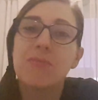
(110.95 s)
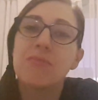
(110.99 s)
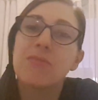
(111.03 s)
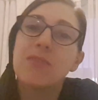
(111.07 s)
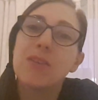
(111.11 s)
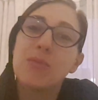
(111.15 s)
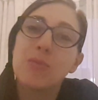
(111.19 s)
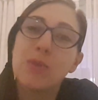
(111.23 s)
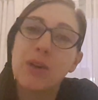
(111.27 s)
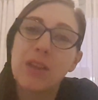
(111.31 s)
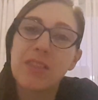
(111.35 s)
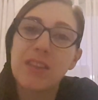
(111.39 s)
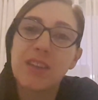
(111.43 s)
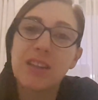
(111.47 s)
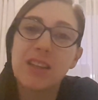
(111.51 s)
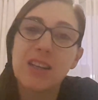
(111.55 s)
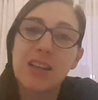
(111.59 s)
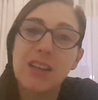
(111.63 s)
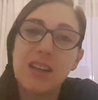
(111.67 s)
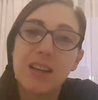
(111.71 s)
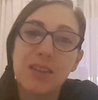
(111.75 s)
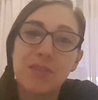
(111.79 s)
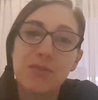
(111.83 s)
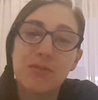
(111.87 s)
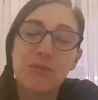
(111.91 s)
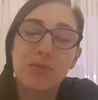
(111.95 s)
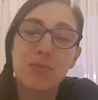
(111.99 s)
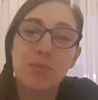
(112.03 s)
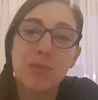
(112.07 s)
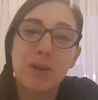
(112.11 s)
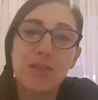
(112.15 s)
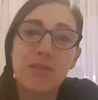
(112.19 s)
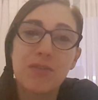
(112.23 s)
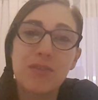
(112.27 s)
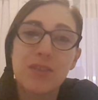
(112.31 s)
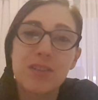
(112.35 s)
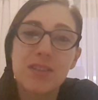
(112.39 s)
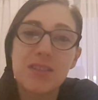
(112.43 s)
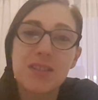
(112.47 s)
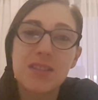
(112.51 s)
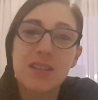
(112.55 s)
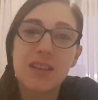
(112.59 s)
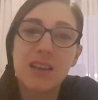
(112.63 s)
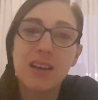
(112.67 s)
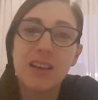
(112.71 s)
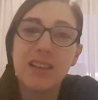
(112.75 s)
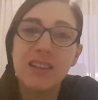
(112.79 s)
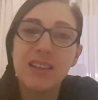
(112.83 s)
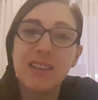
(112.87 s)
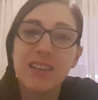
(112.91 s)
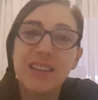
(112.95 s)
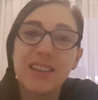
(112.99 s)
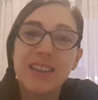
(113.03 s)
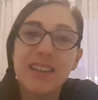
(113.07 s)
the one that I had from my first scan.